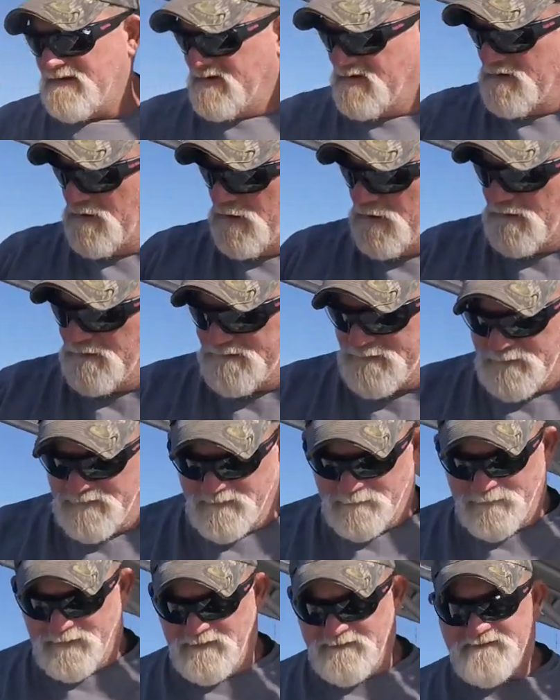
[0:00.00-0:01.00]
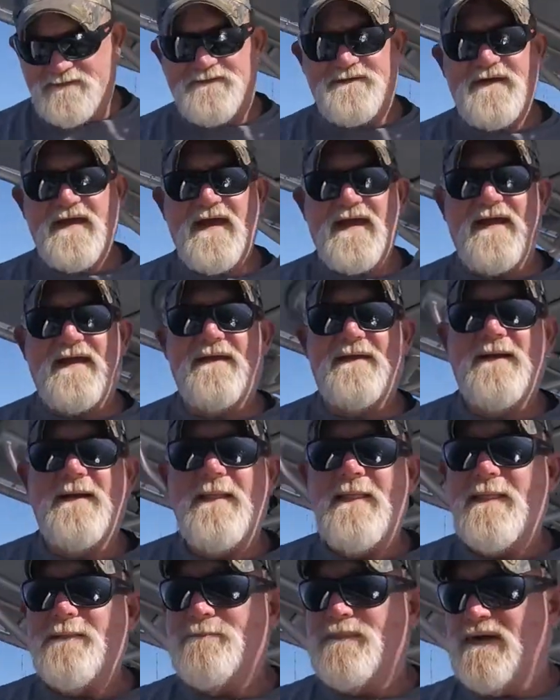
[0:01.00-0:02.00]
It holds with a bunch of chain,
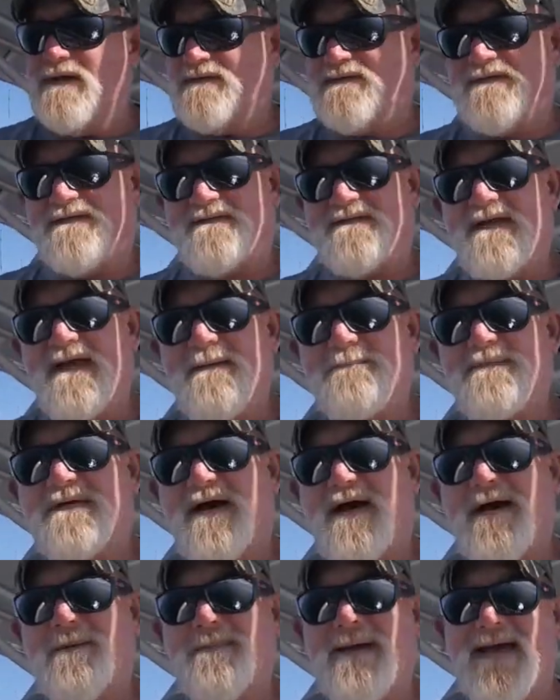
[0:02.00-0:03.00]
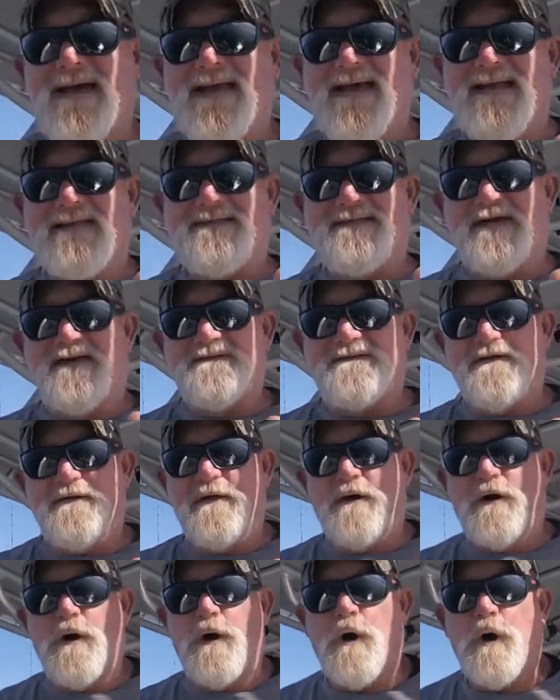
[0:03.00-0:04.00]
but at the same time, it
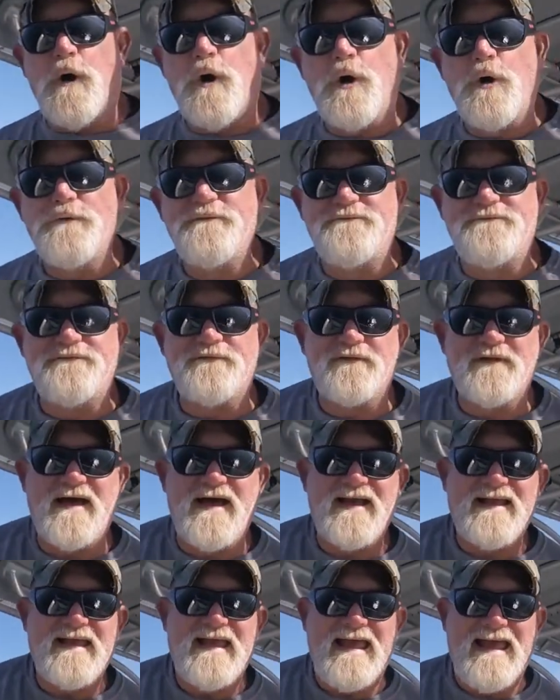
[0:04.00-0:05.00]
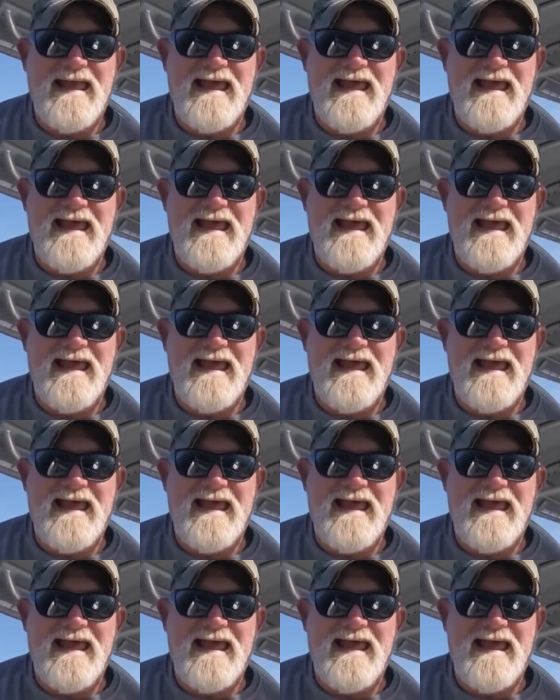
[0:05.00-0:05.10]
doesn't hold for like